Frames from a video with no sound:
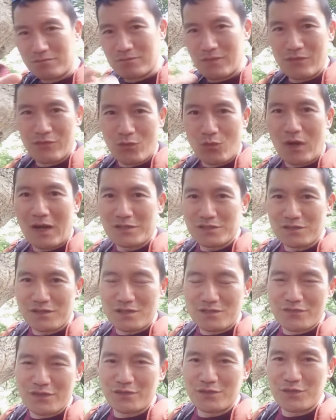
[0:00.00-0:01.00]
if you're watching
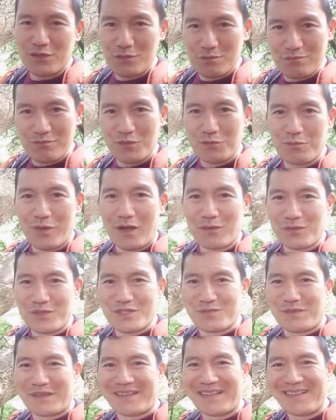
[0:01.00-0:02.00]
this video, you, you probably
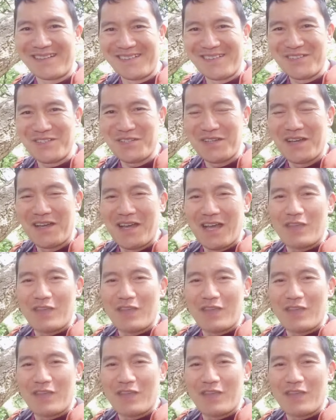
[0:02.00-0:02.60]
speak English.